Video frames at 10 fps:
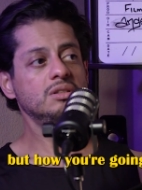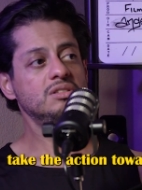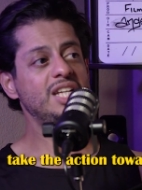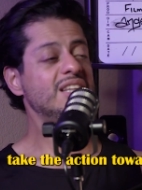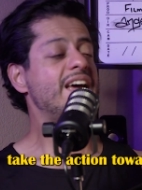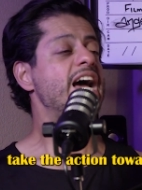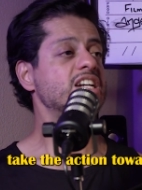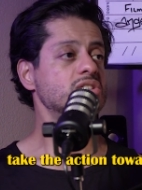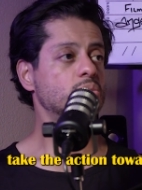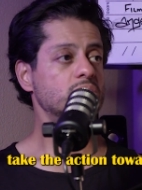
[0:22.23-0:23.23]
take the
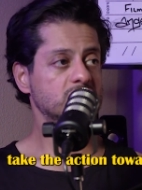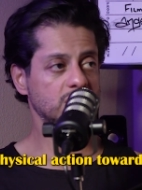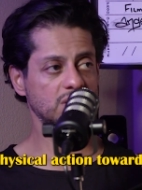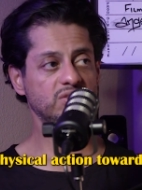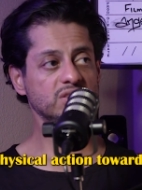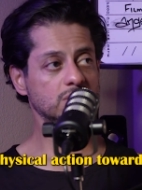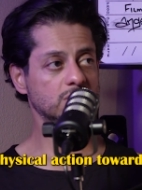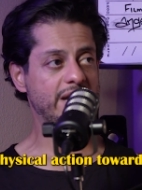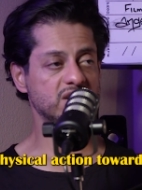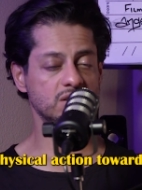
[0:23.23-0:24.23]
action towards it, your
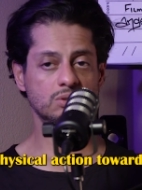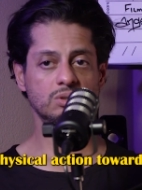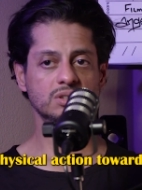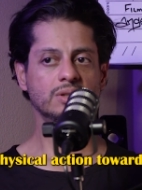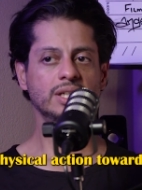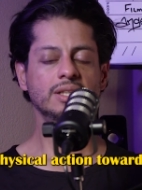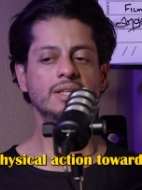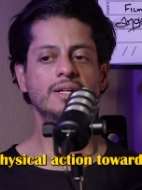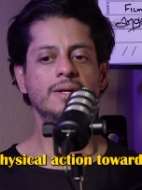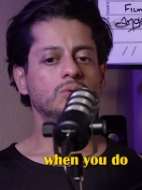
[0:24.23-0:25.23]
physical action towards it, right?
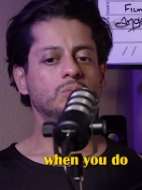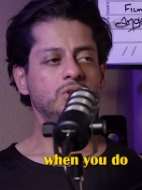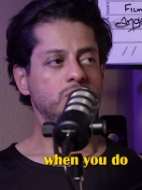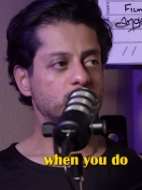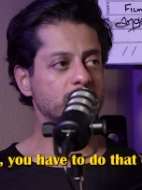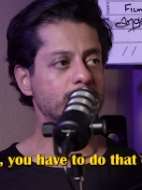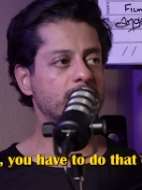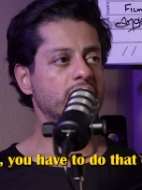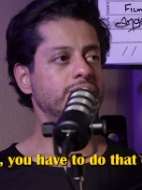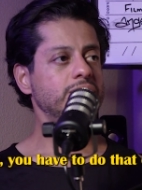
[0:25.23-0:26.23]
When you do
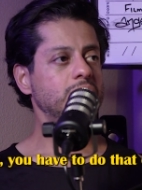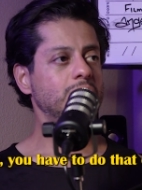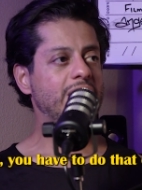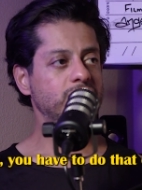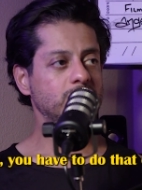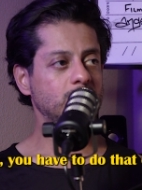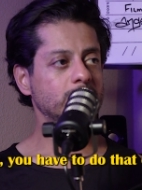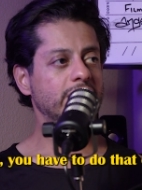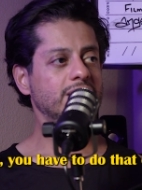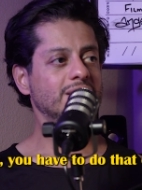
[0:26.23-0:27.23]
improv, you have to do
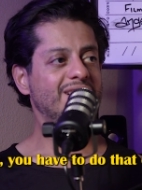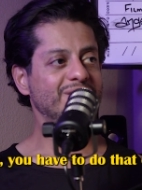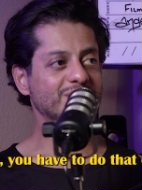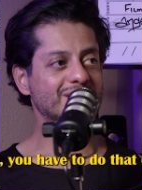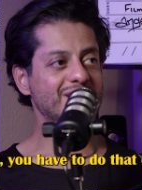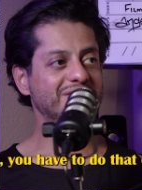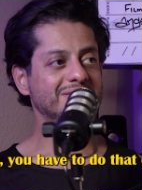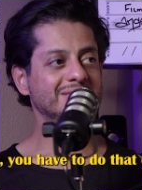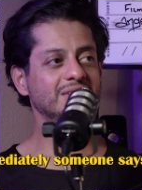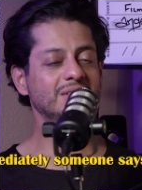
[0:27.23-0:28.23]
that off the cuff.
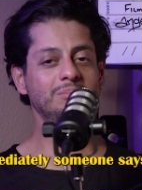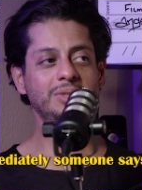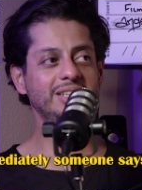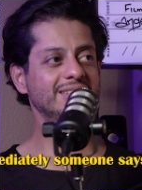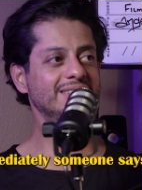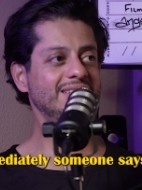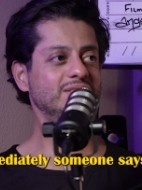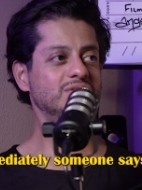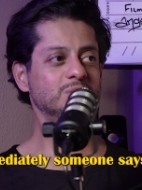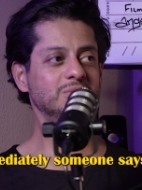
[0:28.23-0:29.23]
Immediately,
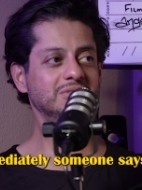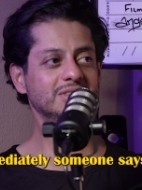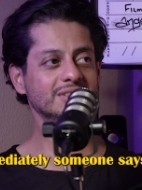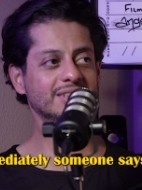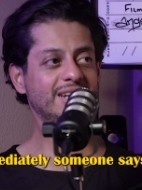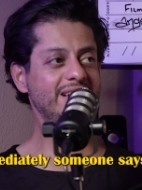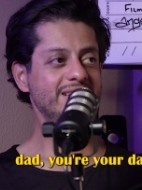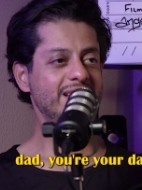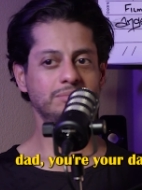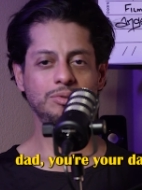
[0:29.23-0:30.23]
if someone says, like, hi,
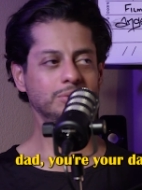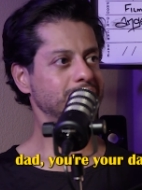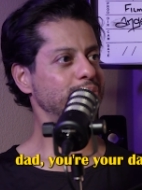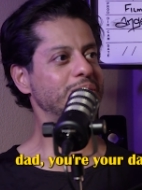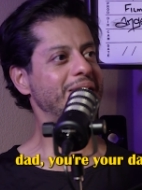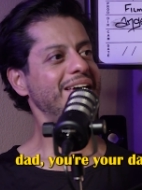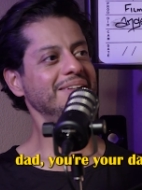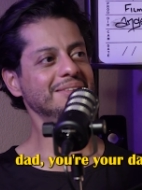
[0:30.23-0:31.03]
Dad, you're your dad.